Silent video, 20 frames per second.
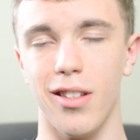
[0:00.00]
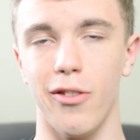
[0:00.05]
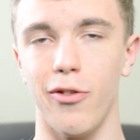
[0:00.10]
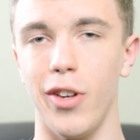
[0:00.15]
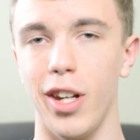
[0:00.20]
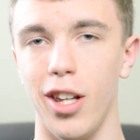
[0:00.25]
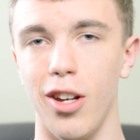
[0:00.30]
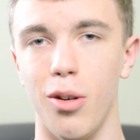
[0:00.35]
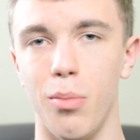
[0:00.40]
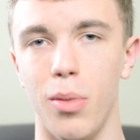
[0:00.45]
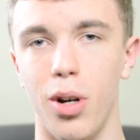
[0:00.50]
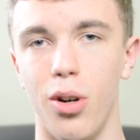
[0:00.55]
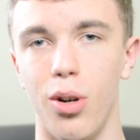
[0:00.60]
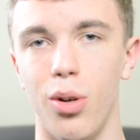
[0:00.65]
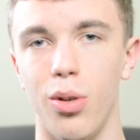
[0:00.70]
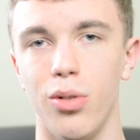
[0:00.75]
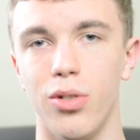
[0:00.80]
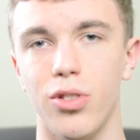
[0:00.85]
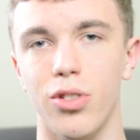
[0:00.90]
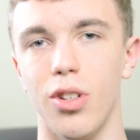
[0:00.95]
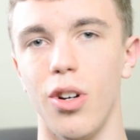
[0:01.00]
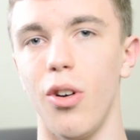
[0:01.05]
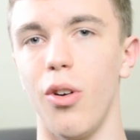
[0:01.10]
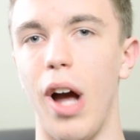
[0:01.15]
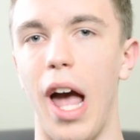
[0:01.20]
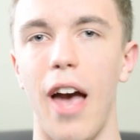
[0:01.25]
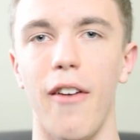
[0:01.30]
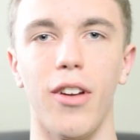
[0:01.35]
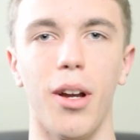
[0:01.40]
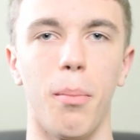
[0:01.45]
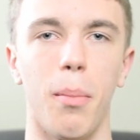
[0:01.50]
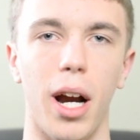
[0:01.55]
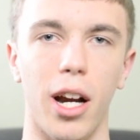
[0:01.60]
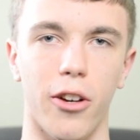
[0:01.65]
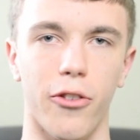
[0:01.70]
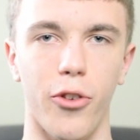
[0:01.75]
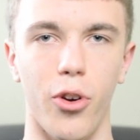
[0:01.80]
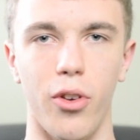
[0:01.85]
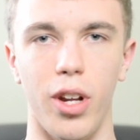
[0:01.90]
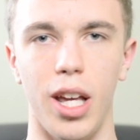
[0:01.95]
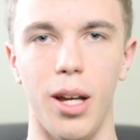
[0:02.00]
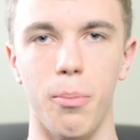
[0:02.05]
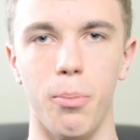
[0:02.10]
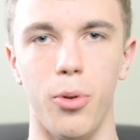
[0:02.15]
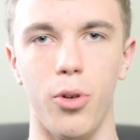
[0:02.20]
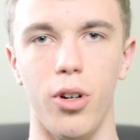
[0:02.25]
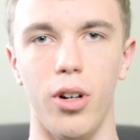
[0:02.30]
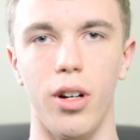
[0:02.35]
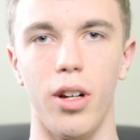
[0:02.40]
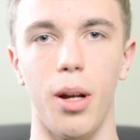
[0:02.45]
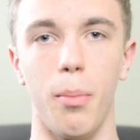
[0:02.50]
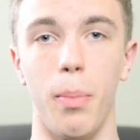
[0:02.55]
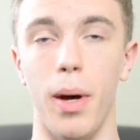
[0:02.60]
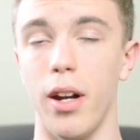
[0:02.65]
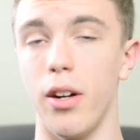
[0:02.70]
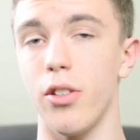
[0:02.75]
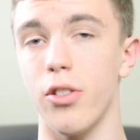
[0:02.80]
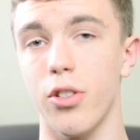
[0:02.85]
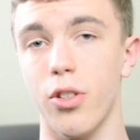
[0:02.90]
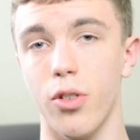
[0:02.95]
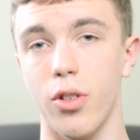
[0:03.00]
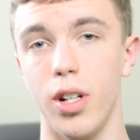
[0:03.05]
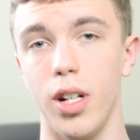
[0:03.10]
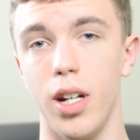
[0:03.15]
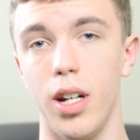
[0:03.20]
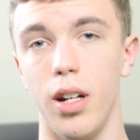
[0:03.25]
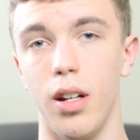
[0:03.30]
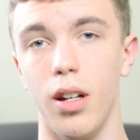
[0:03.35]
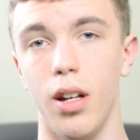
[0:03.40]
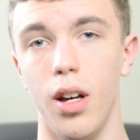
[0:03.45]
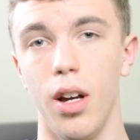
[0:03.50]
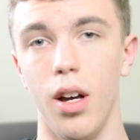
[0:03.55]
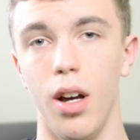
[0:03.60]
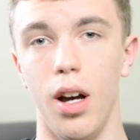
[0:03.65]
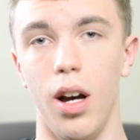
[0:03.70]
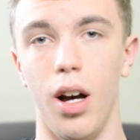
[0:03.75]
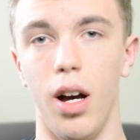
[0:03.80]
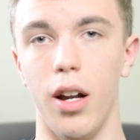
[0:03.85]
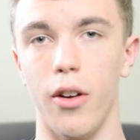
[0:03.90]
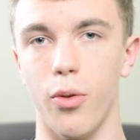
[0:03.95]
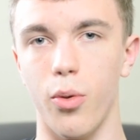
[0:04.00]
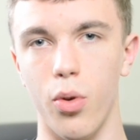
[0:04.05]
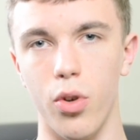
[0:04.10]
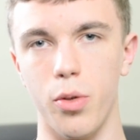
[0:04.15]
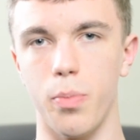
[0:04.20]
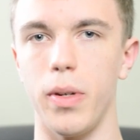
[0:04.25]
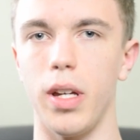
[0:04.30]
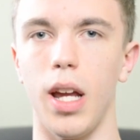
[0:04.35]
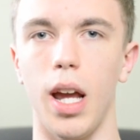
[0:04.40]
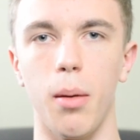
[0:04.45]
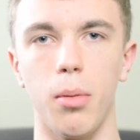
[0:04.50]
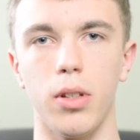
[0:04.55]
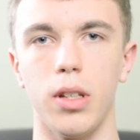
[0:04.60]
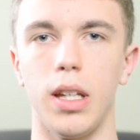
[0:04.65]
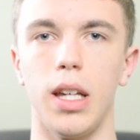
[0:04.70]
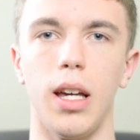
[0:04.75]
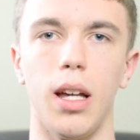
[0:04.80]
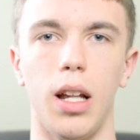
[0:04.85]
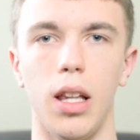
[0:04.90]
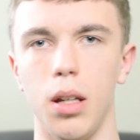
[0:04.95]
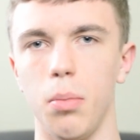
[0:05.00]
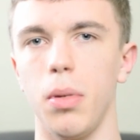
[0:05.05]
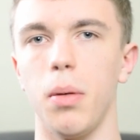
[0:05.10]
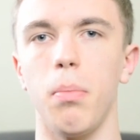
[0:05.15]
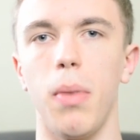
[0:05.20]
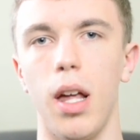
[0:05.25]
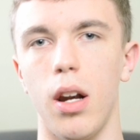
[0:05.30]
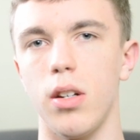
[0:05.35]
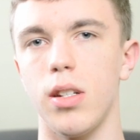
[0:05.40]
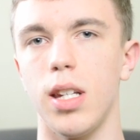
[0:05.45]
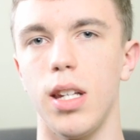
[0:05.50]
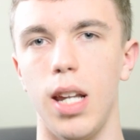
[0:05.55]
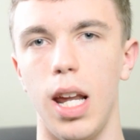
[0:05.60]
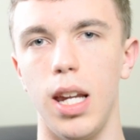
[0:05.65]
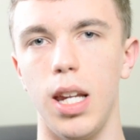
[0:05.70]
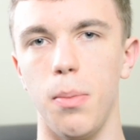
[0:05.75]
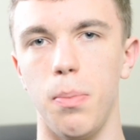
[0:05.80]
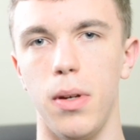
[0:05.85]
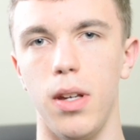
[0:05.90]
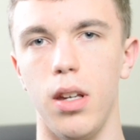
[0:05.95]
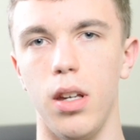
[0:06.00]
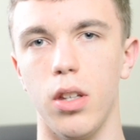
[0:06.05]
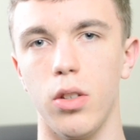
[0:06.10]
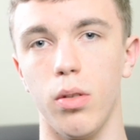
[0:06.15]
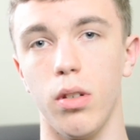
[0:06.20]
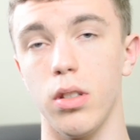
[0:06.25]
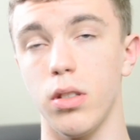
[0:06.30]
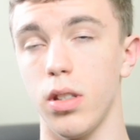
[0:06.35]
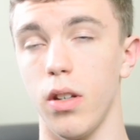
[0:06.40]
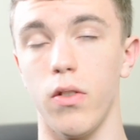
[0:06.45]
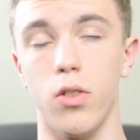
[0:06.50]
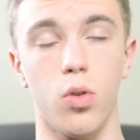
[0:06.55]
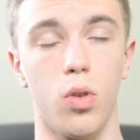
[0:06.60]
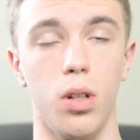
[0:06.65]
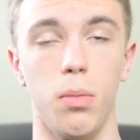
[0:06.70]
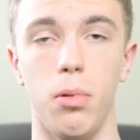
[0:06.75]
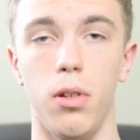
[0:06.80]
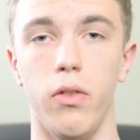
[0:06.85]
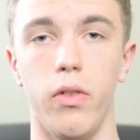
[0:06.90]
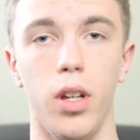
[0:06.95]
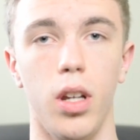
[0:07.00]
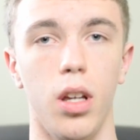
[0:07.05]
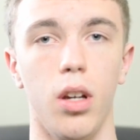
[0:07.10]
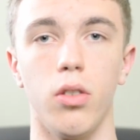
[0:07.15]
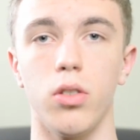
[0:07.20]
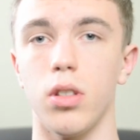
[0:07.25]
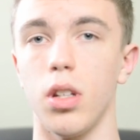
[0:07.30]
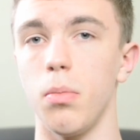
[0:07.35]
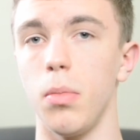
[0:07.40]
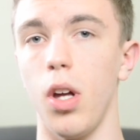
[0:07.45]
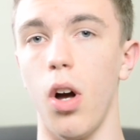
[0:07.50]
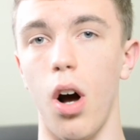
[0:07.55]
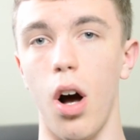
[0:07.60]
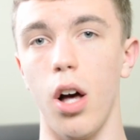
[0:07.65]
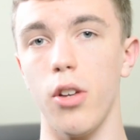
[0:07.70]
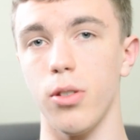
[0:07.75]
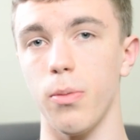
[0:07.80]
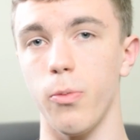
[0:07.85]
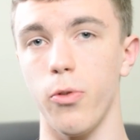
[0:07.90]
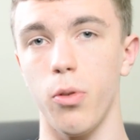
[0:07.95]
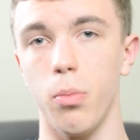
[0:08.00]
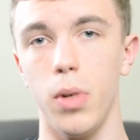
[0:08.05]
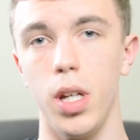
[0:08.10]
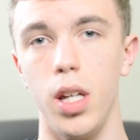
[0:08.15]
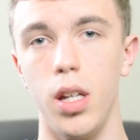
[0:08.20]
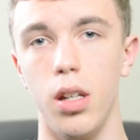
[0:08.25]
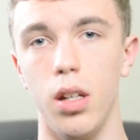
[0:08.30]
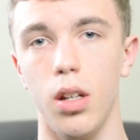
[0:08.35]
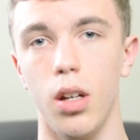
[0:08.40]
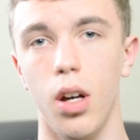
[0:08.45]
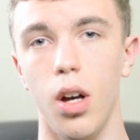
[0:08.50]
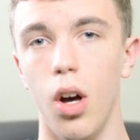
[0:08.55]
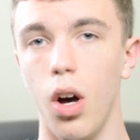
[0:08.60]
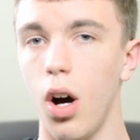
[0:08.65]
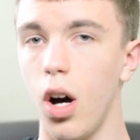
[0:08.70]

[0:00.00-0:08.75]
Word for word: of the video mode, so having a microphone input, a better screen, uh, and of course being able to get a little bit better 1080p as well as 720p video is going to be awesome for me.